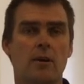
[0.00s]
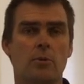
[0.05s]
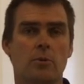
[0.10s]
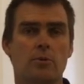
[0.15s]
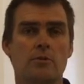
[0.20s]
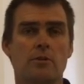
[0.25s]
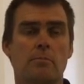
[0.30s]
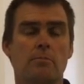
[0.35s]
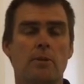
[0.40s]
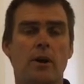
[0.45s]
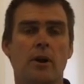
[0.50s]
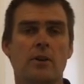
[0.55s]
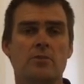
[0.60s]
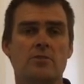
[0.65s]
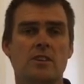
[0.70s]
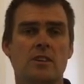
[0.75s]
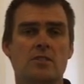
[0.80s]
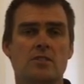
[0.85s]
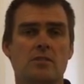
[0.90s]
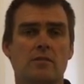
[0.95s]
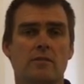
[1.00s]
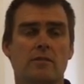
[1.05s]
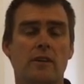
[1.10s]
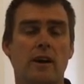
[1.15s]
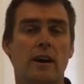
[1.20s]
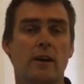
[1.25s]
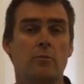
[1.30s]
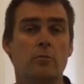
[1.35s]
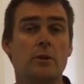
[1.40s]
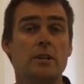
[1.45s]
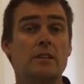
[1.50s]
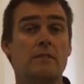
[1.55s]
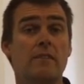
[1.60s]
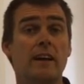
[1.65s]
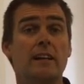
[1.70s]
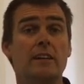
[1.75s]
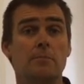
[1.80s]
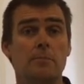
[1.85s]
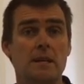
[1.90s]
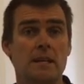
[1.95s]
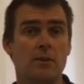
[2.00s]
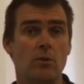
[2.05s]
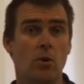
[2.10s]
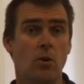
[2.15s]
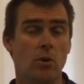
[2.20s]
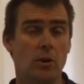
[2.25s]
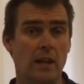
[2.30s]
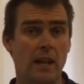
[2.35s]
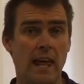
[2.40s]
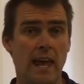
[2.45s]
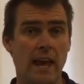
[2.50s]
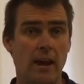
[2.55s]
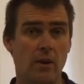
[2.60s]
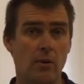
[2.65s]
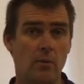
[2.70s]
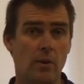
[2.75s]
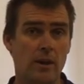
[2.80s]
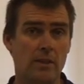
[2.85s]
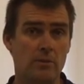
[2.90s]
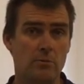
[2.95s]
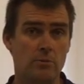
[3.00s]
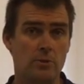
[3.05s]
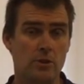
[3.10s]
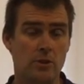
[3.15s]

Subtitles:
we're in the process of redeveloping all our